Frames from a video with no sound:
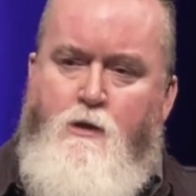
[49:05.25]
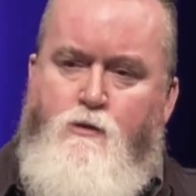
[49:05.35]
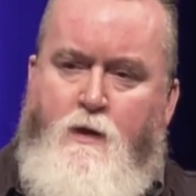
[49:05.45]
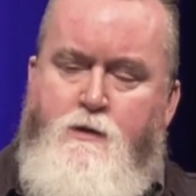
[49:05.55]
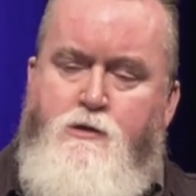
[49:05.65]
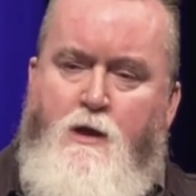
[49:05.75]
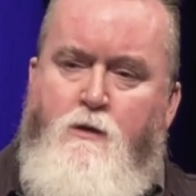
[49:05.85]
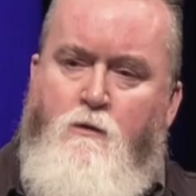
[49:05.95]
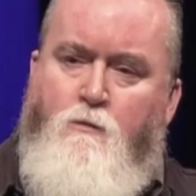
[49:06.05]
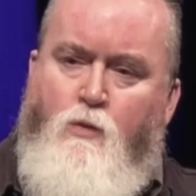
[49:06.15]

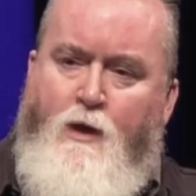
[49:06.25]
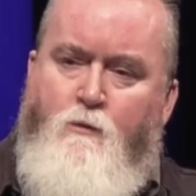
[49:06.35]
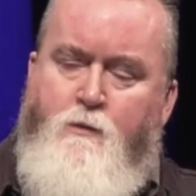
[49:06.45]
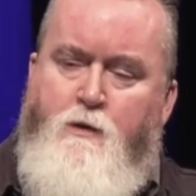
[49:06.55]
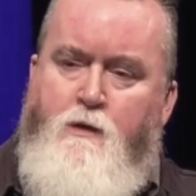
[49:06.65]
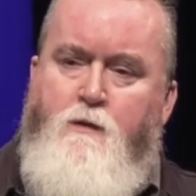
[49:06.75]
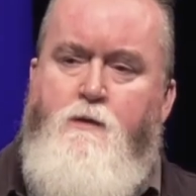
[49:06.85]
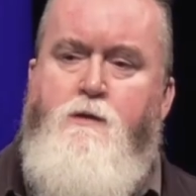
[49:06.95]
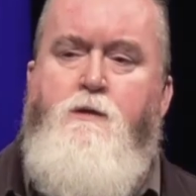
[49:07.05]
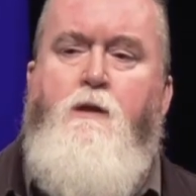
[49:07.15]
transgender brain would be
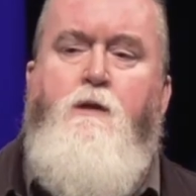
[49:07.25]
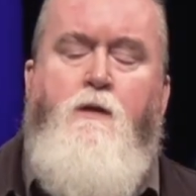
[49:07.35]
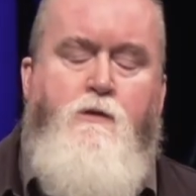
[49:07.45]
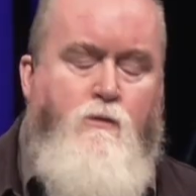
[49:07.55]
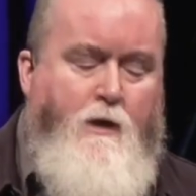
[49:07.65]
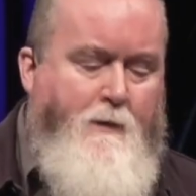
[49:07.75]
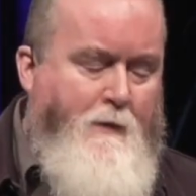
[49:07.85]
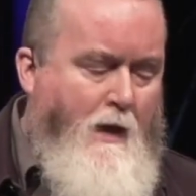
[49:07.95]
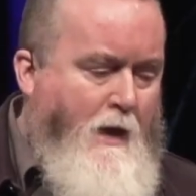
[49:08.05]
distinct in this way.